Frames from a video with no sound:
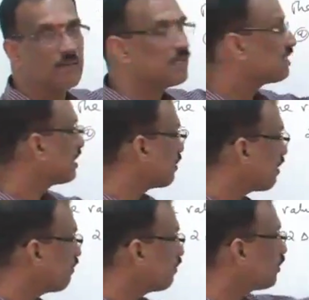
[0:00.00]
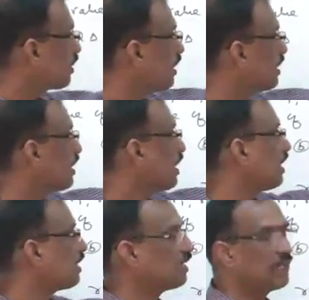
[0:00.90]
B C by 4
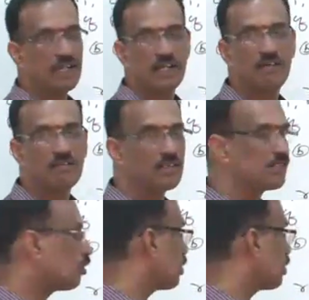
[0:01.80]
R none of this. So